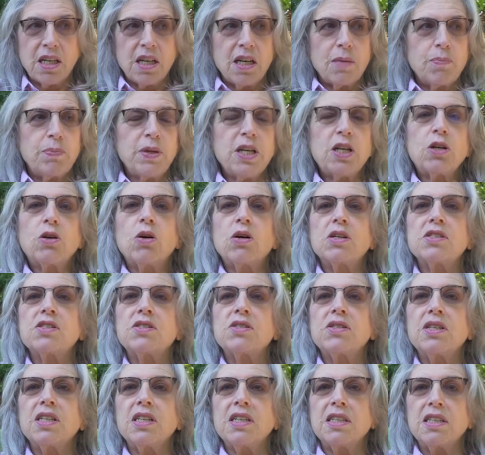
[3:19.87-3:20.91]
because
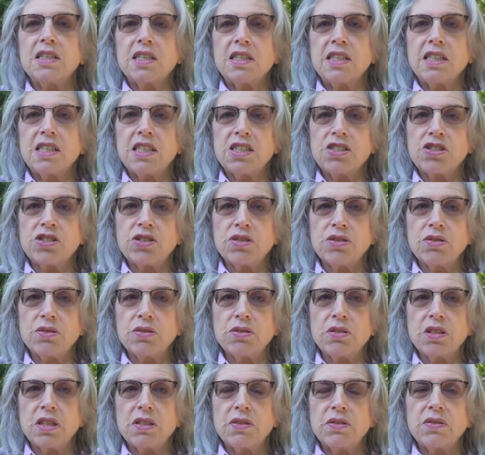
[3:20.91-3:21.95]
the
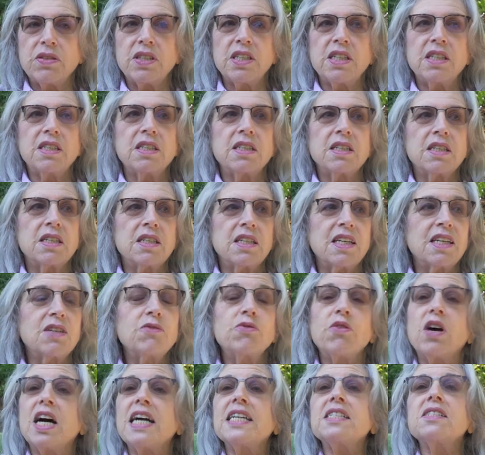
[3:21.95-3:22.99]
initial
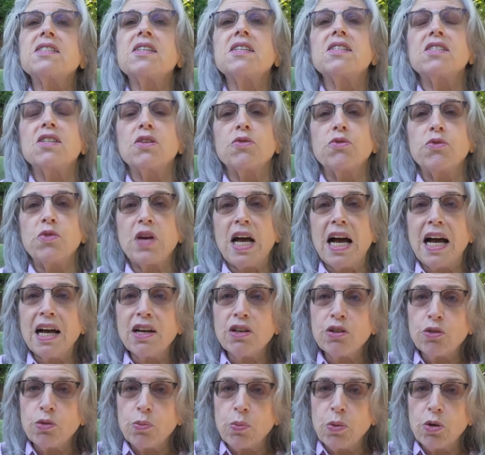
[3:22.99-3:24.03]
advice is
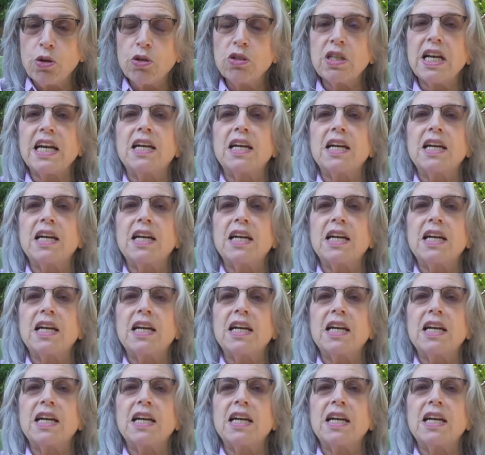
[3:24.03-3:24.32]
invaluable,